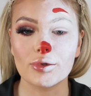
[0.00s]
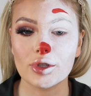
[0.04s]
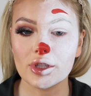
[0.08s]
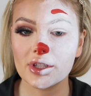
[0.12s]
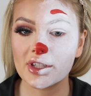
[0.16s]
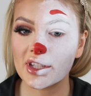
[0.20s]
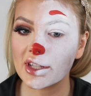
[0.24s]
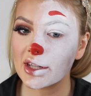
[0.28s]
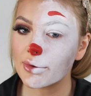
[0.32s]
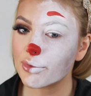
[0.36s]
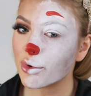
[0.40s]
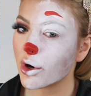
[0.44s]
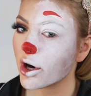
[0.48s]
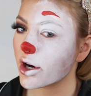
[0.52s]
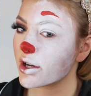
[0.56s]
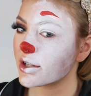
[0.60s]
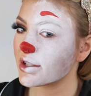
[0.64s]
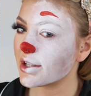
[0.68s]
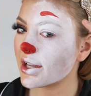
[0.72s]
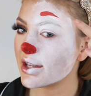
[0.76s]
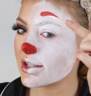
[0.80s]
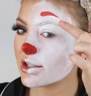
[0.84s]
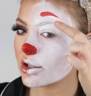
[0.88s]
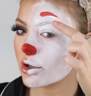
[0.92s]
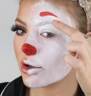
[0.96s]
I'm just in the
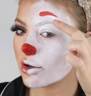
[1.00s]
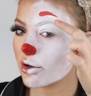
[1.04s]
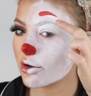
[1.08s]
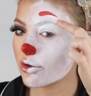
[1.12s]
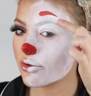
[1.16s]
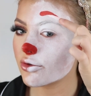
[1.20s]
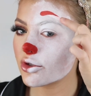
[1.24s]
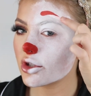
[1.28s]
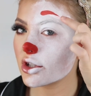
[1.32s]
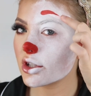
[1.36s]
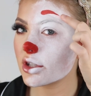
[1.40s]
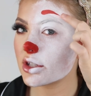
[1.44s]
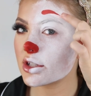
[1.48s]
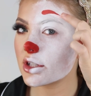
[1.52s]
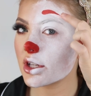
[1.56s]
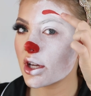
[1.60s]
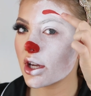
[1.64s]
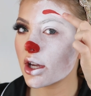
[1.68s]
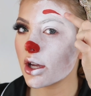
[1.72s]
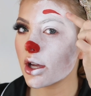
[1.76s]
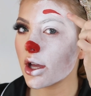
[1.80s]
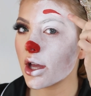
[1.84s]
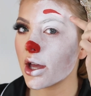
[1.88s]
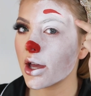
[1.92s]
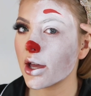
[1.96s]
process of just
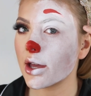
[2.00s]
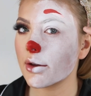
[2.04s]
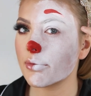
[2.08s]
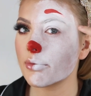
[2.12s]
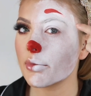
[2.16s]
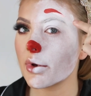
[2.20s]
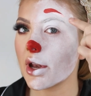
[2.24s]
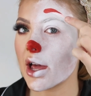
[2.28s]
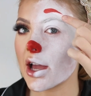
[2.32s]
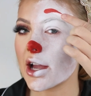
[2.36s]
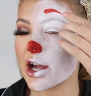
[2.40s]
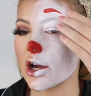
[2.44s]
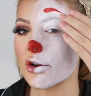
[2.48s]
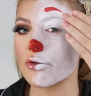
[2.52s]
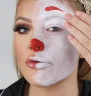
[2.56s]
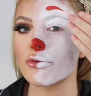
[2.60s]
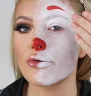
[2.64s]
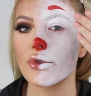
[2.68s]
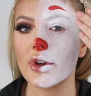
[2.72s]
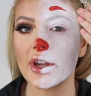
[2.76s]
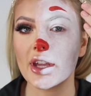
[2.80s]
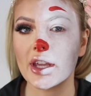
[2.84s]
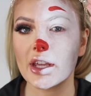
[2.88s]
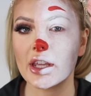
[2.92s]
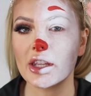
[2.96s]
like
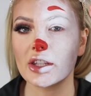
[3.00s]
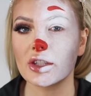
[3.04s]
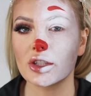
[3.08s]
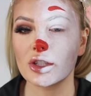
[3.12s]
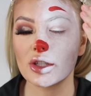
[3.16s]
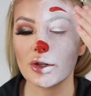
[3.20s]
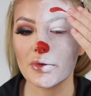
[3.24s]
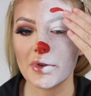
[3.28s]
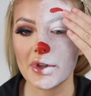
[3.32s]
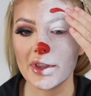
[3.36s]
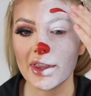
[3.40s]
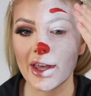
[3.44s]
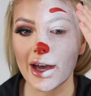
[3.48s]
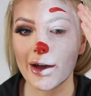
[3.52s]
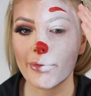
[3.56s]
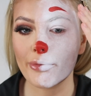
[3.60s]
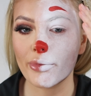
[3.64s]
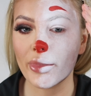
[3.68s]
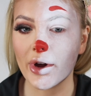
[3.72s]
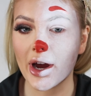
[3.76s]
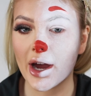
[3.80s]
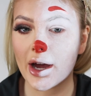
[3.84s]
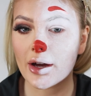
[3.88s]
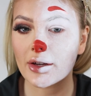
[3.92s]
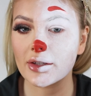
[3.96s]
redoing that
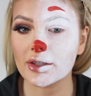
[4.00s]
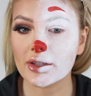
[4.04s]
brow.